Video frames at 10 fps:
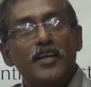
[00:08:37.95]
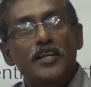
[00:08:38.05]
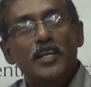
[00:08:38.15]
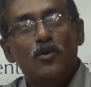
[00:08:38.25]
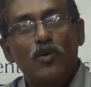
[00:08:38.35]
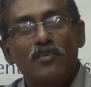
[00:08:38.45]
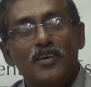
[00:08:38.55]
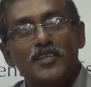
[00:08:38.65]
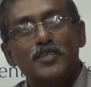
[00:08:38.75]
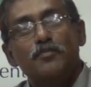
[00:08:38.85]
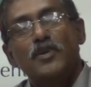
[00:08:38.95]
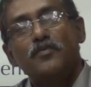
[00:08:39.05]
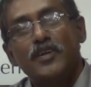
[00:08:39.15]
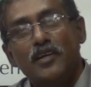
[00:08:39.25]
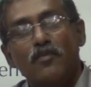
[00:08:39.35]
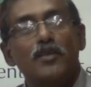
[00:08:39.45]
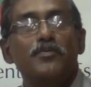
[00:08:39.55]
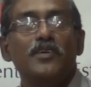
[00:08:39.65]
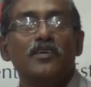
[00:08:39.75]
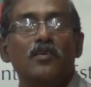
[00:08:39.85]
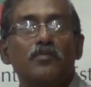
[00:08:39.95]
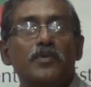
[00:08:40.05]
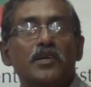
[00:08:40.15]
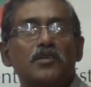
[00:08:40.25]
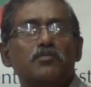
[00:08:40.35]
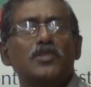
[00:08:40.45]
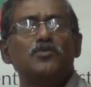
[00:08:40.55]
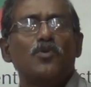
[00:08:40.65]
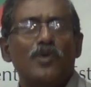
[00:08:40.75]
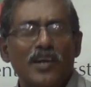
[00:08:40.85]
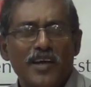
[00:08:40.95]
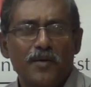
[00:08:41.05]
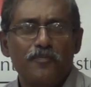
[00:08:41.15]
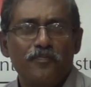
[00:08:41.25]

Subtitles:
unequal relation between developed and developing was much more clear.